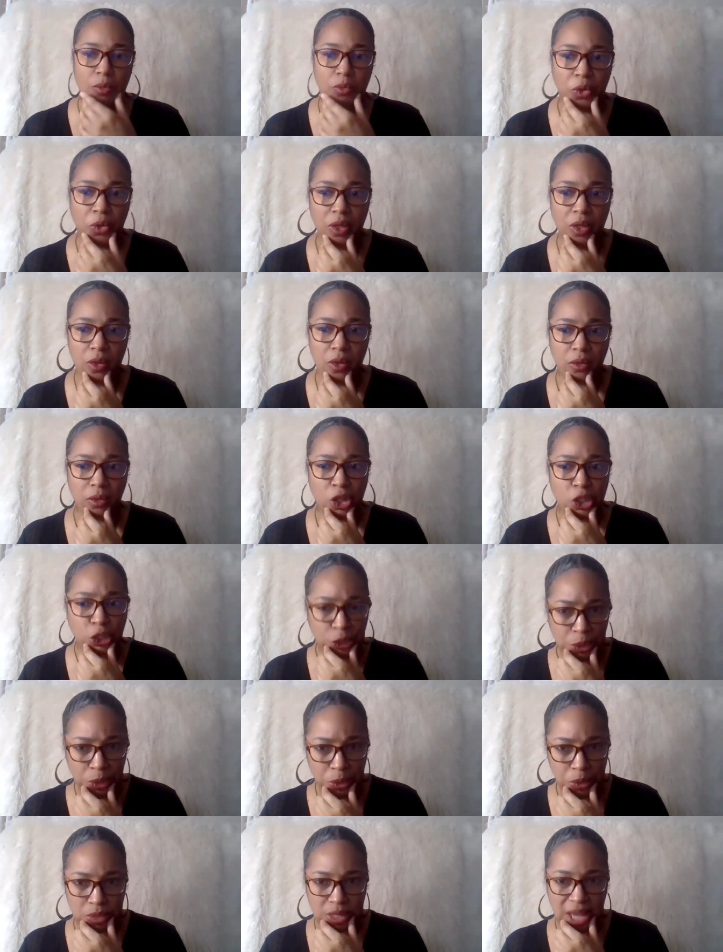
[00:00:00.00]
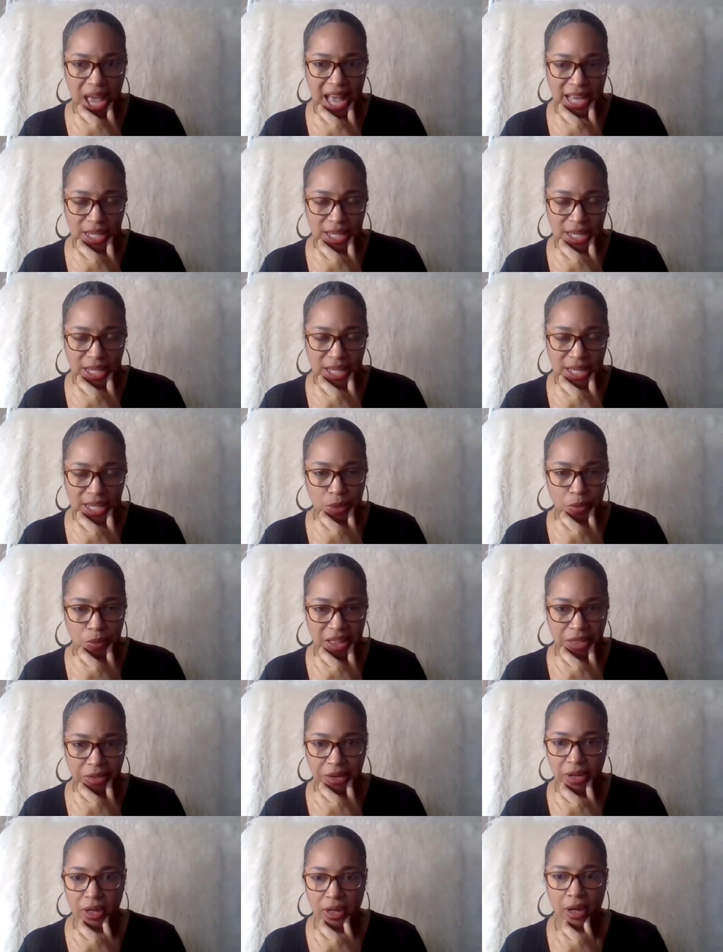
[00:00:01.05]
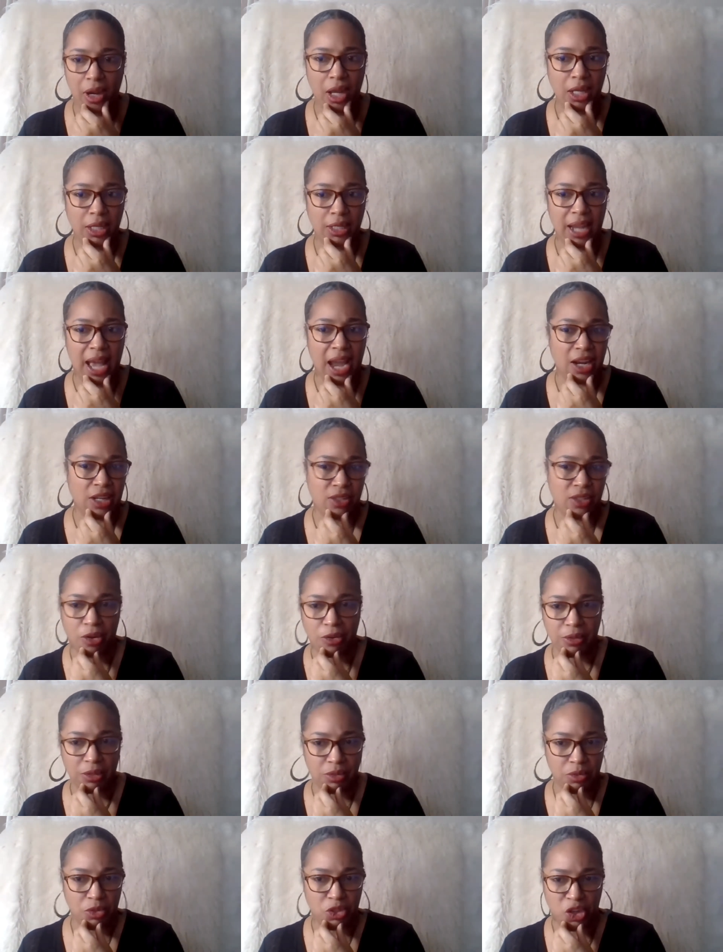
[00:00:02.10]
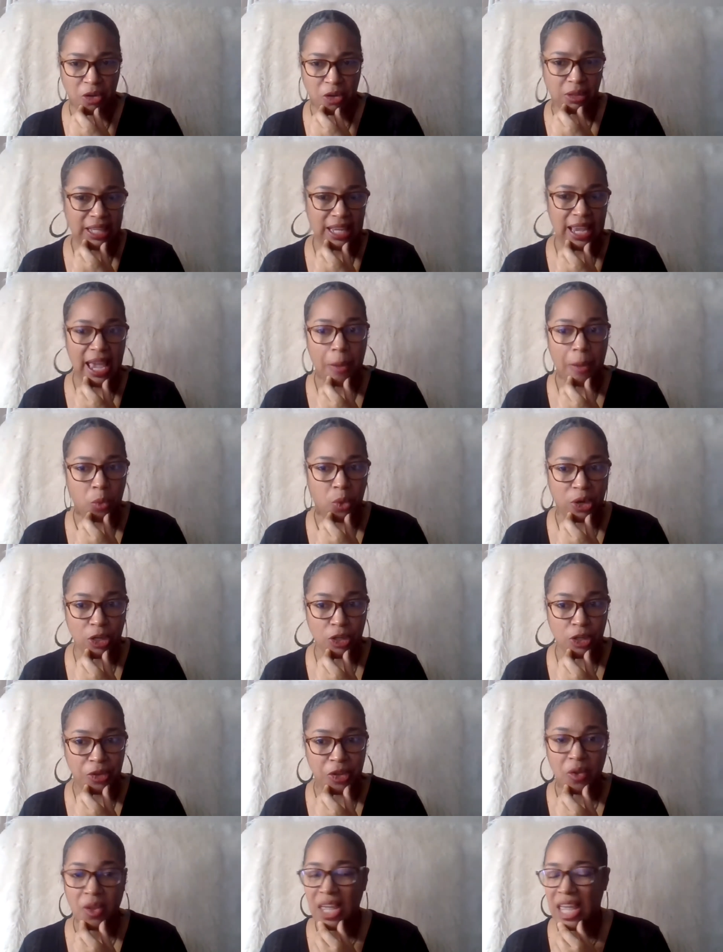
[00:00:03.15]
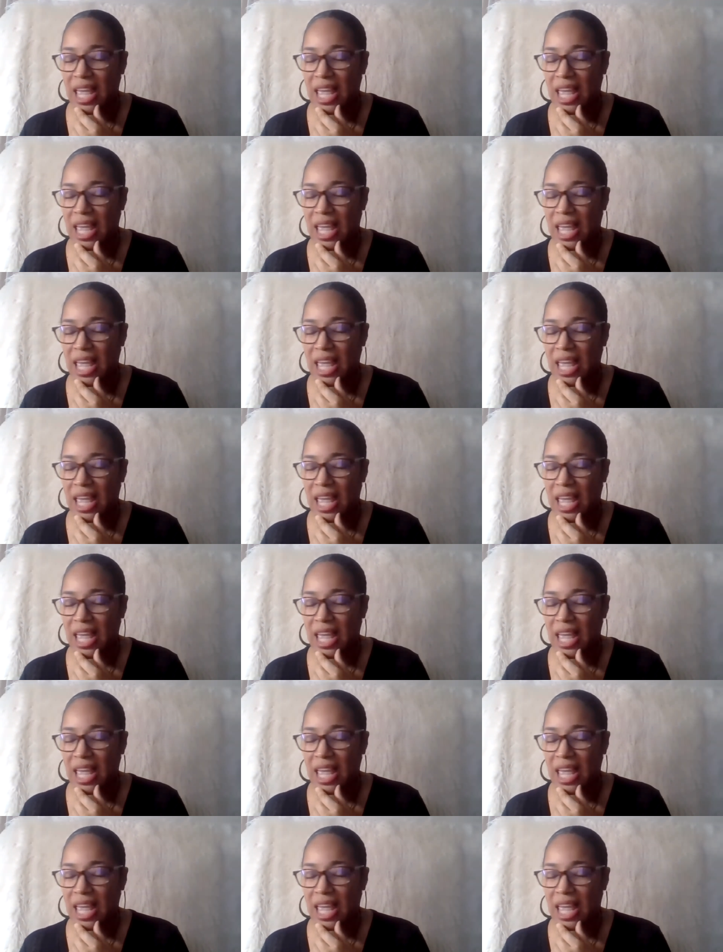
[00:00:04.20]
real clues as to whether or not a certain journaling app works for you.